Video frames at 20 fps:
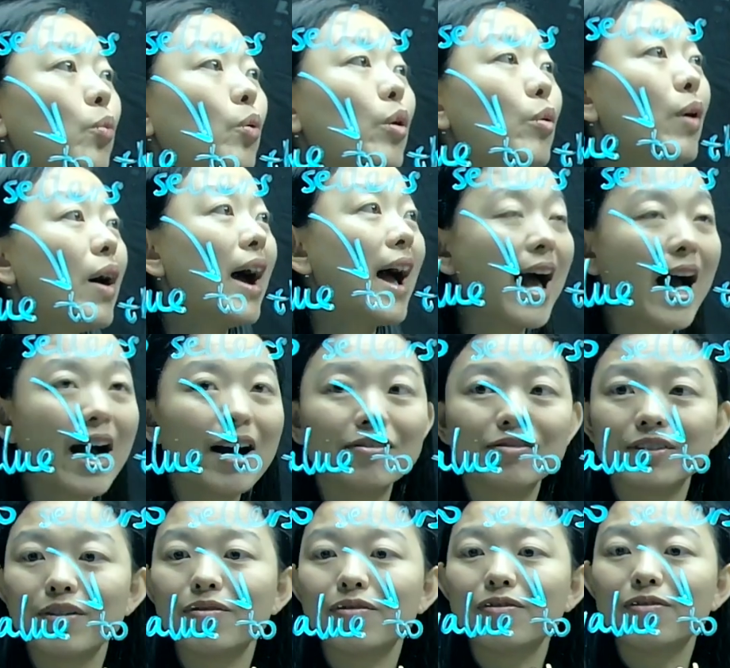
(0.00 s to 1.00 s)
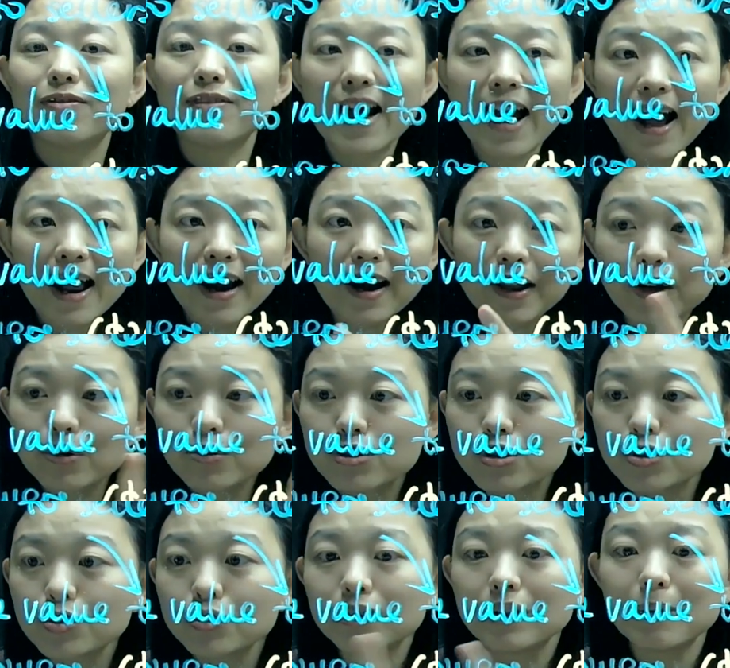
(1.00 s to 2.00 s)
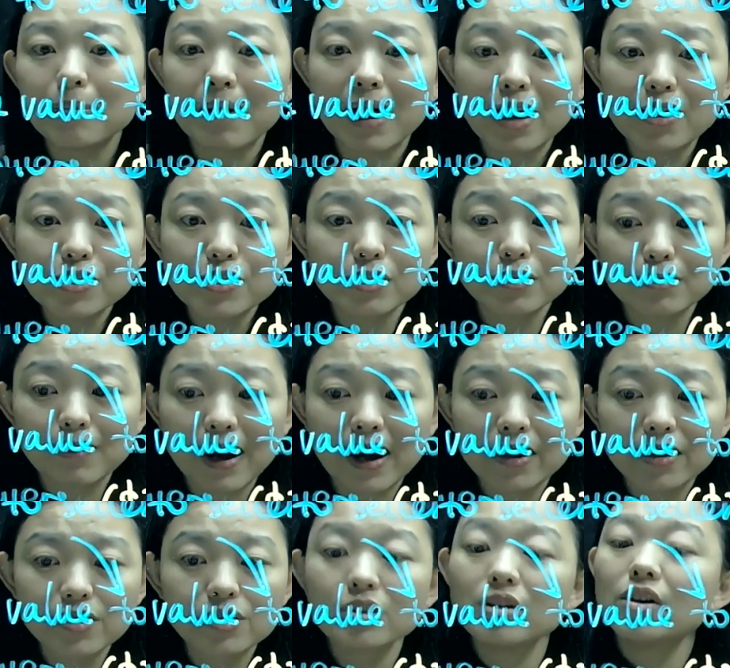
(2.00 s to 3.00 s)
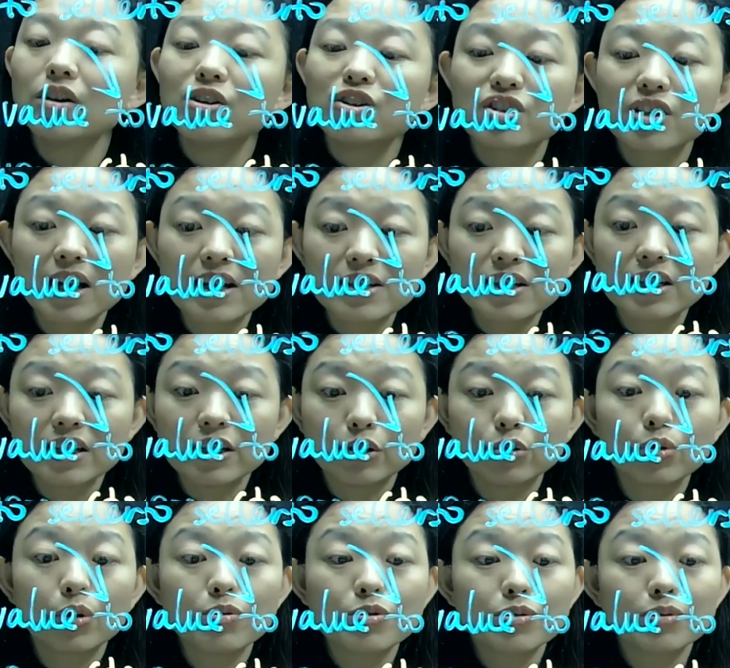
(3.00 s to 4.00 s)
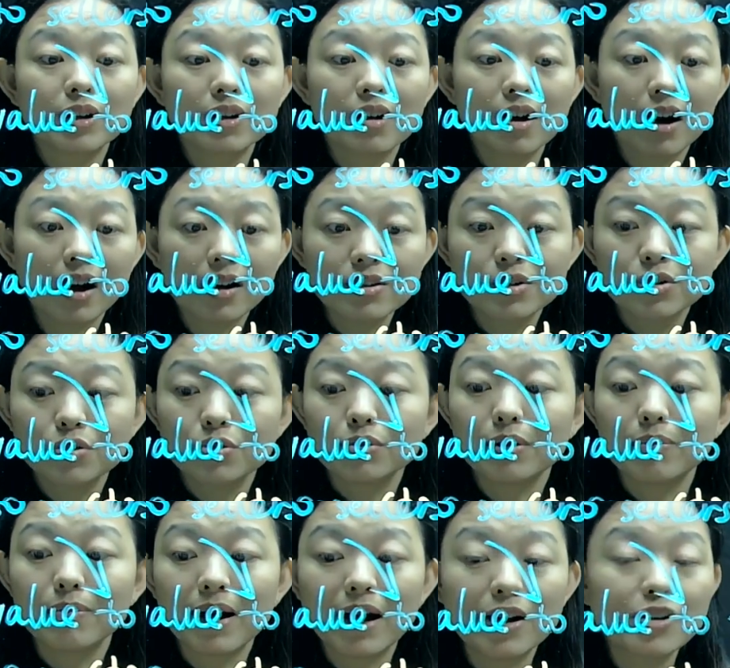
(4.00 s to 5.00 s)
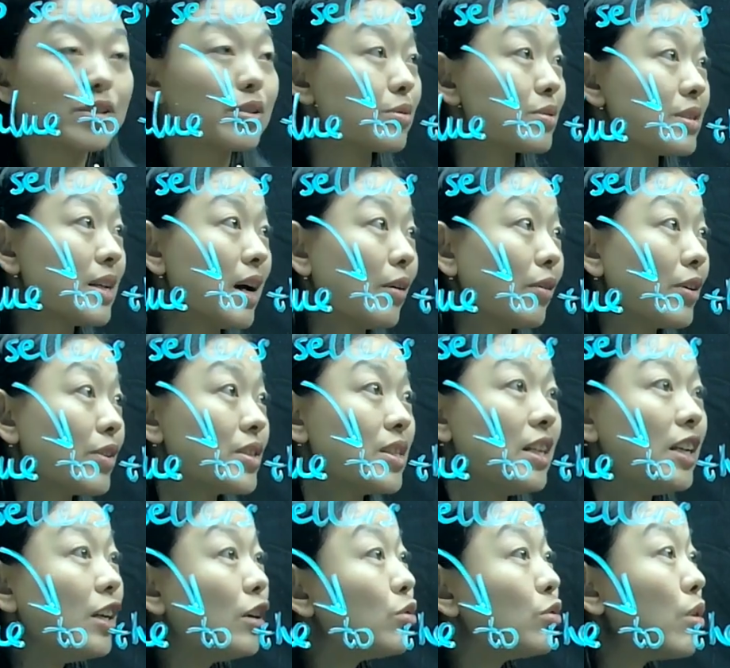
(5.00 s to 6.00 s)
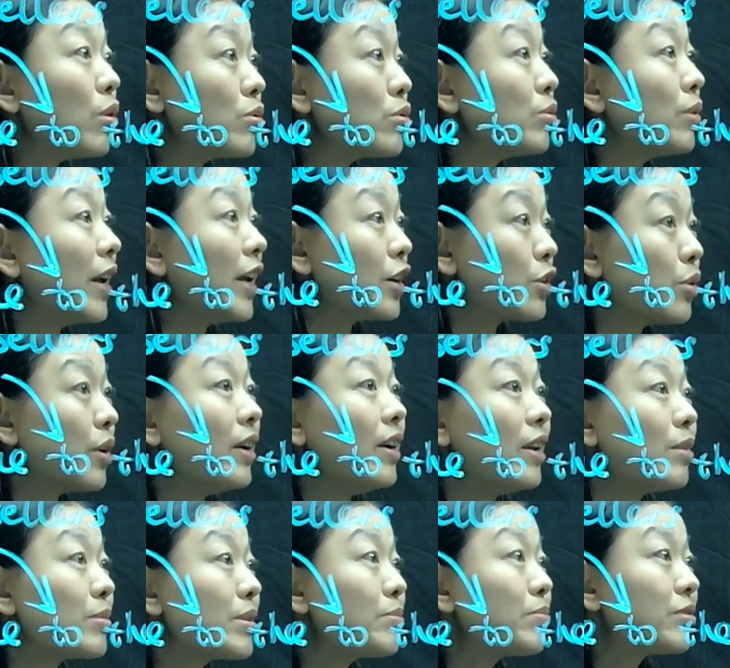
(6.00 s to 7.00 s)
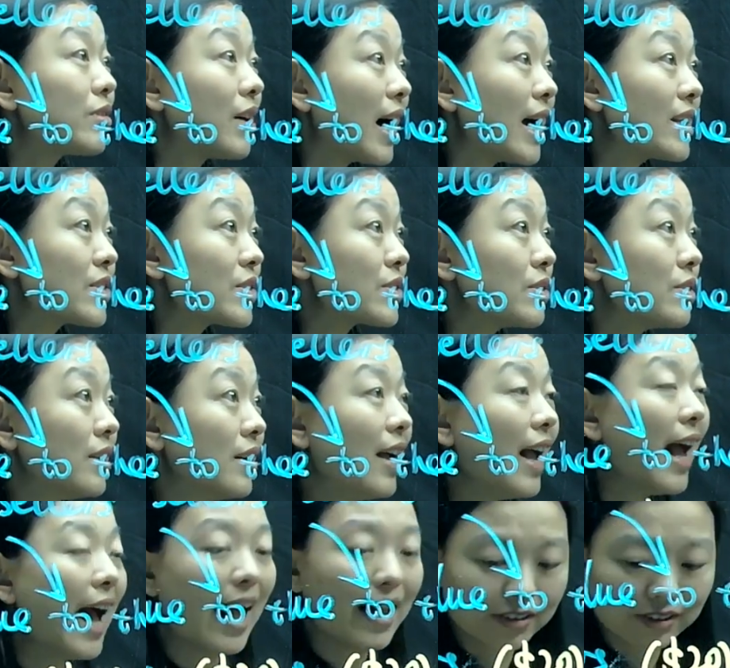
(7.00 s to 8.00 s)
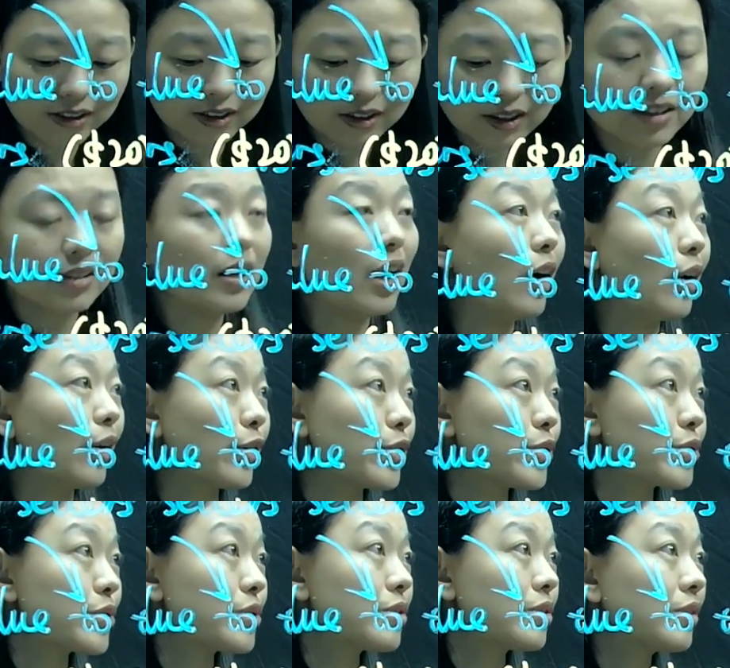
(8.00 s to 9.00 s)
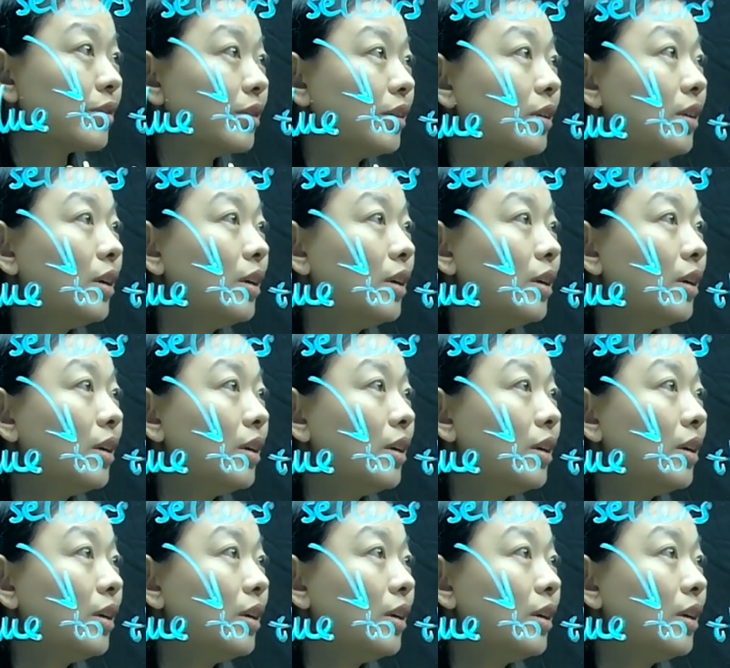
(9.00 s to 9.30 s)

we will have the value to the marginal buyers just equal to the cost to the marginal sellers equal to equilibrium price at $30.